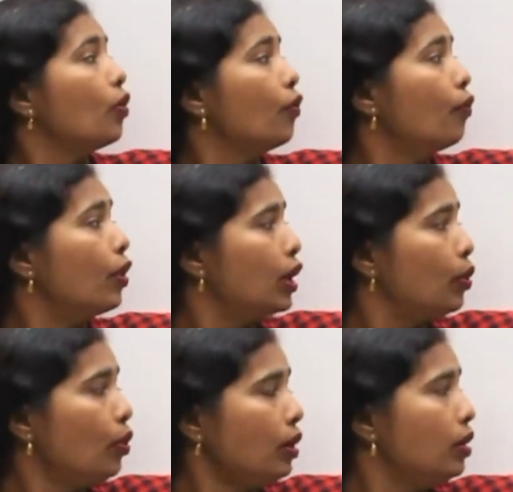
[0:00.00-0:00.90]
Word
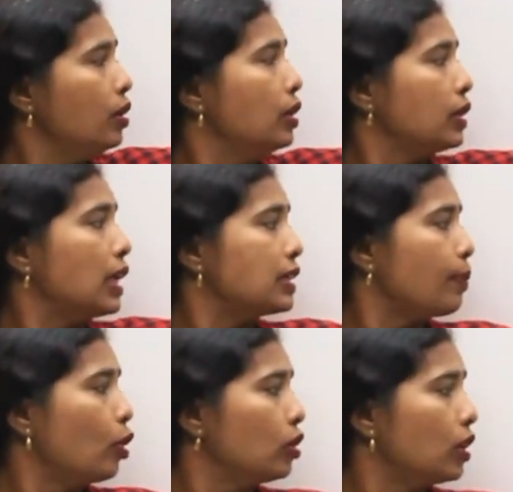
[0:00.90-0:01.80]
root tells
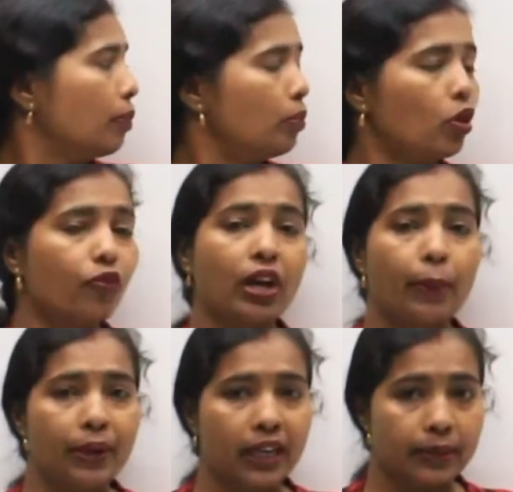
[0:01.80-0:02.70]
about the number of
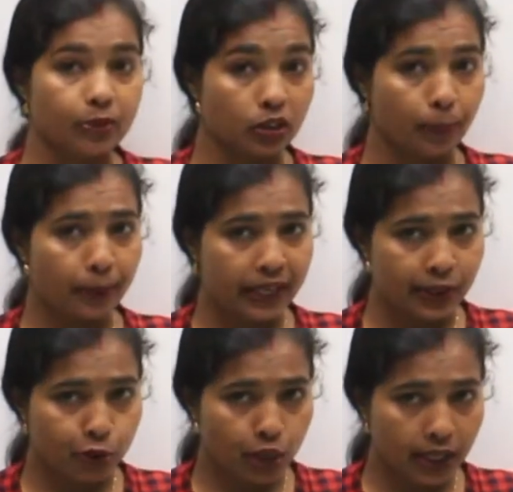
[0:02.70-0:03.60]
carbon atoms in the
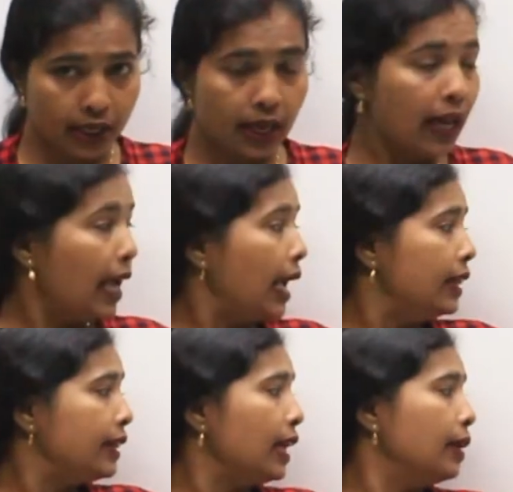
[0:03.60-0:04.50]
parent chain,
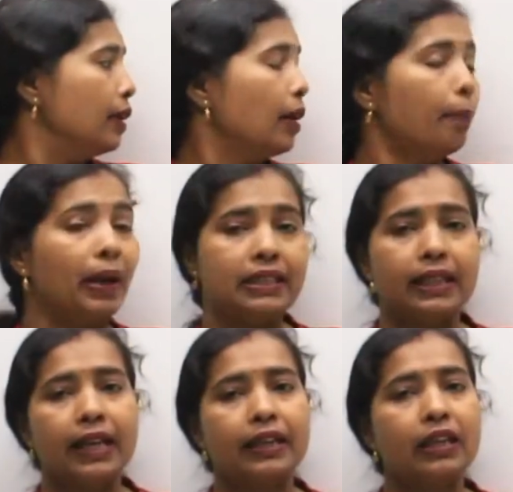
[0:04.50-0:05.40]
and then by
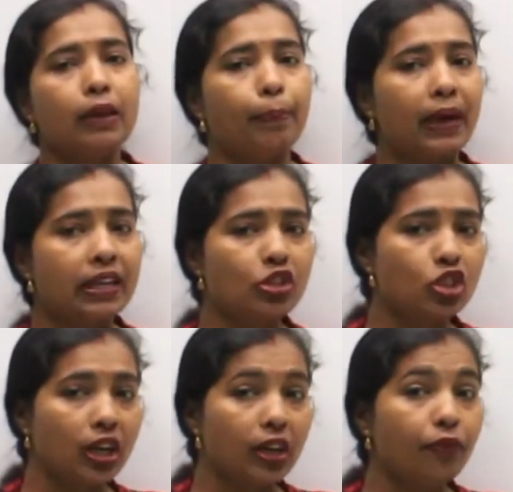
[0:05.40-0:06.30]
selecting the parent
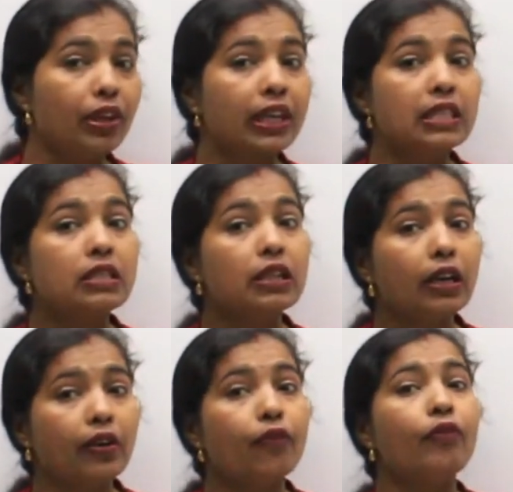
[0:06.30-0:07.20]
chain we can
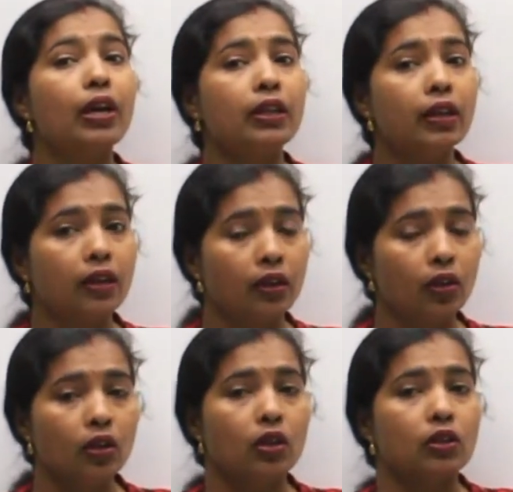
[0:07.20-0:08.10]
see
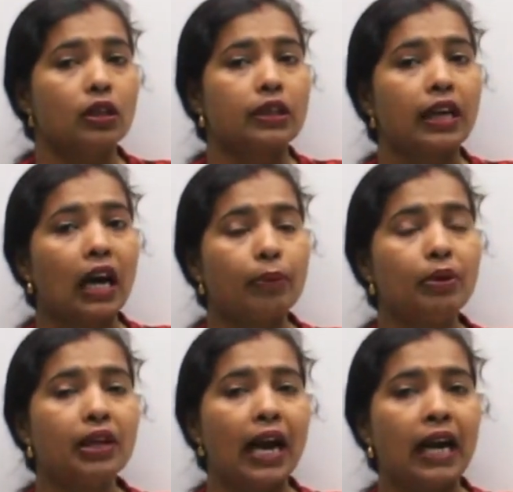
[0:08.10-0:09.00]
whether the
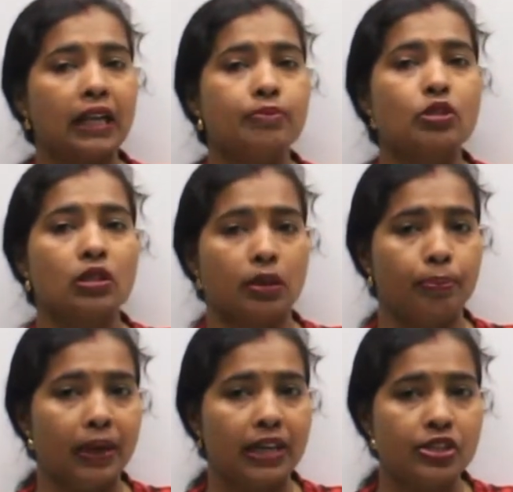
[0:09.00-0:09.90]
carbon atoms in the
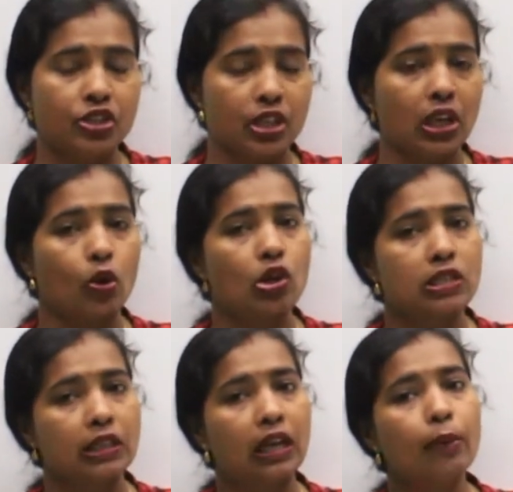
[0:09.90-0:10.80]
parent chain are all
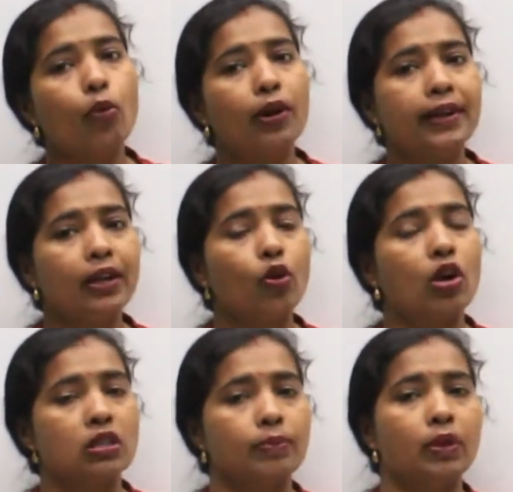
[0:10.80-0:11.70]
single bonded
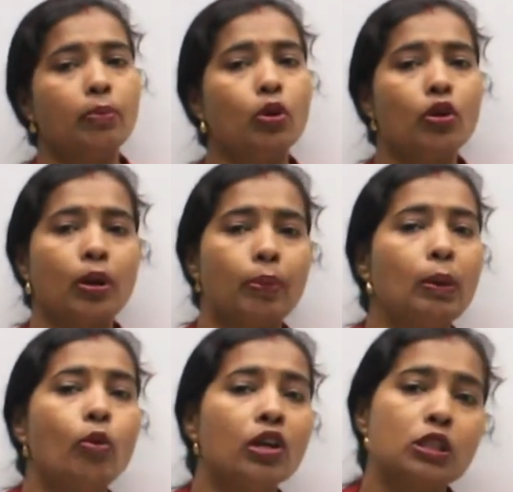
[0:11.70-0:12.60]
or some double or
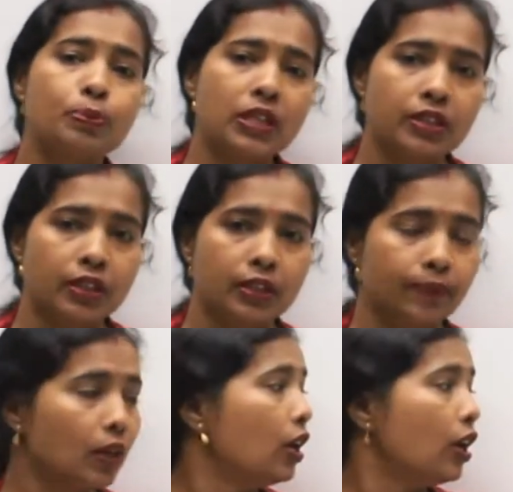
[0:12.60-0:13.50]
triple bond is present.
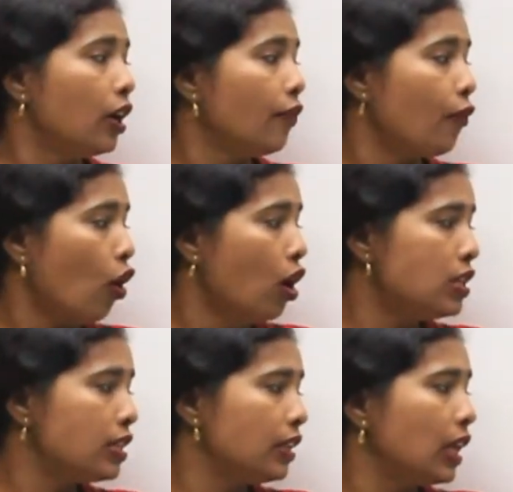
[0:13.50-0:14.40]
If
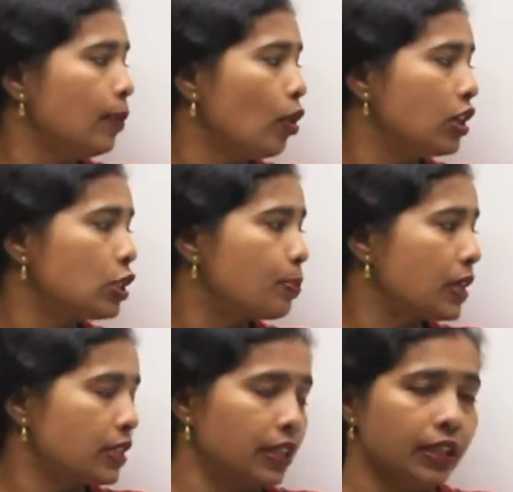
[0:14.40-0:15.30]
all single bond is
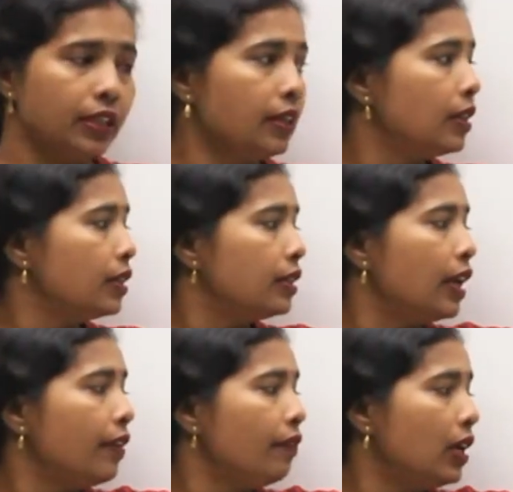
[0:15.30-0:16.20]
present,
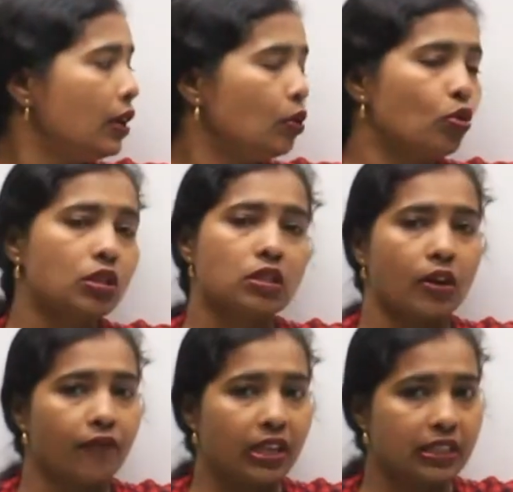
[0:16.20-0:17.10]
then we use the
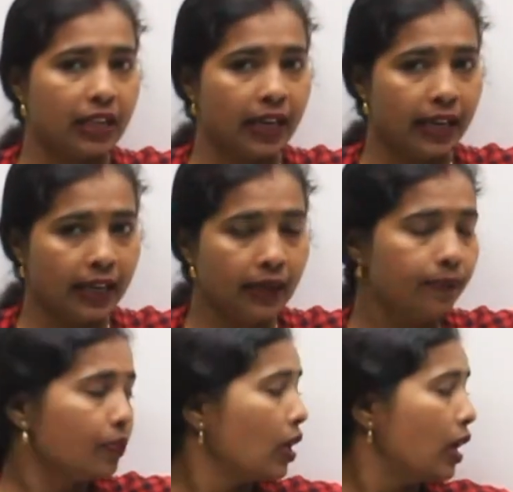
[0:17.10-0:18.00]
suffix
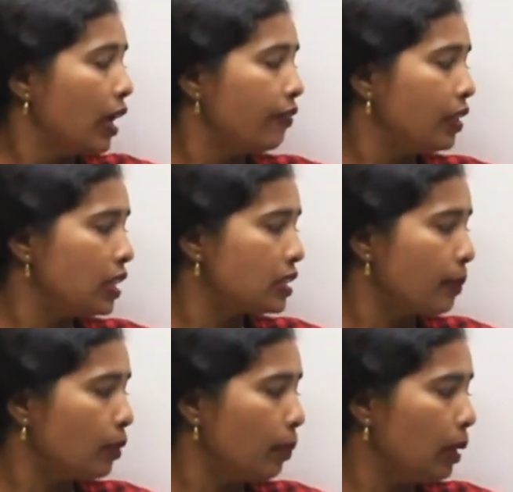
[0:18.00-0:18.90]
a. If there is
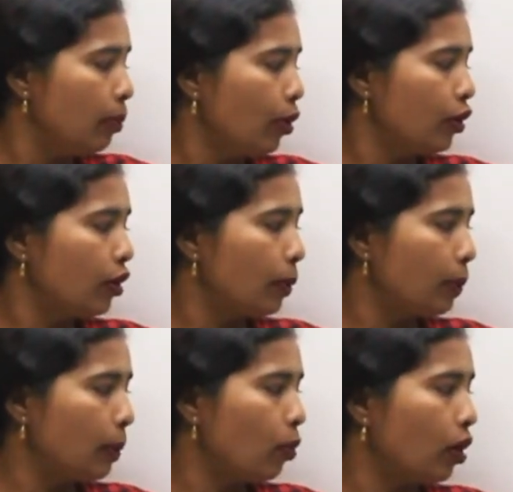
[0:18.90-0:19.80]
some double bond or
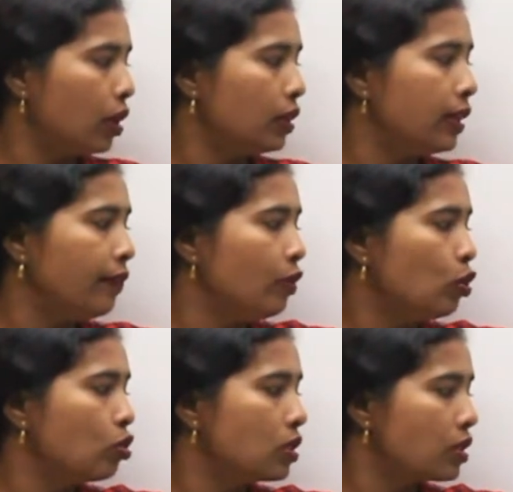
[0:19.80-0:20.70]
triple bond, then we
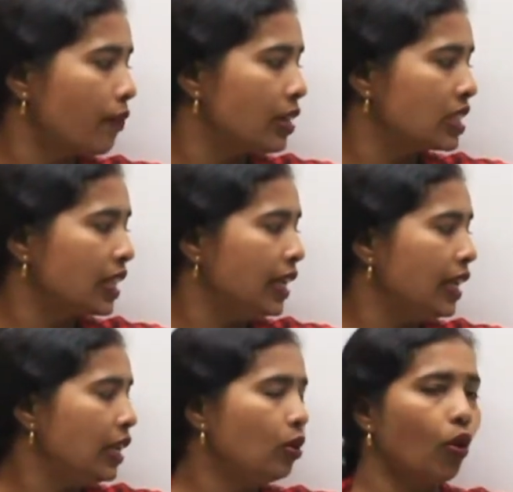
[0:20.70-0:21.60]
use the suffix
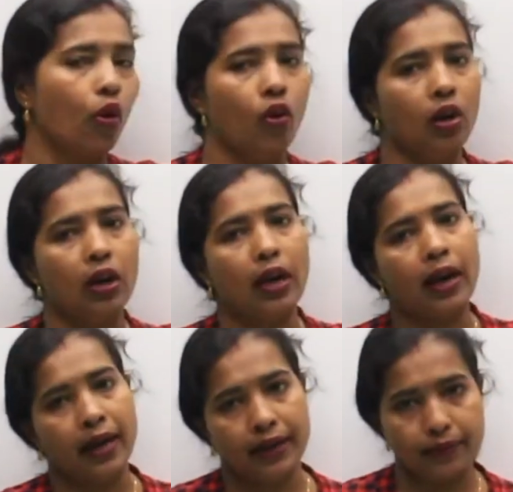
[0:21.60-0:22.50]
ene or
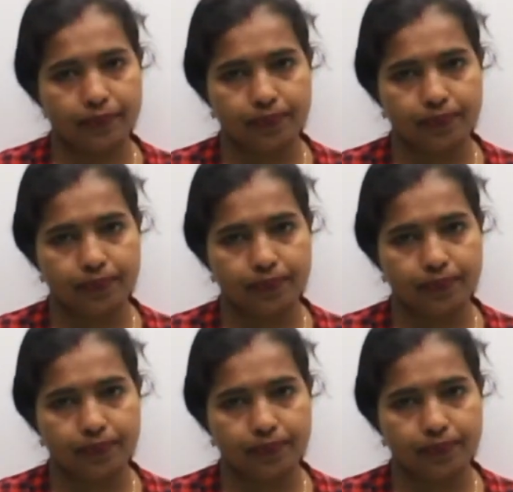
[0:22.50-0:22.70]
ine.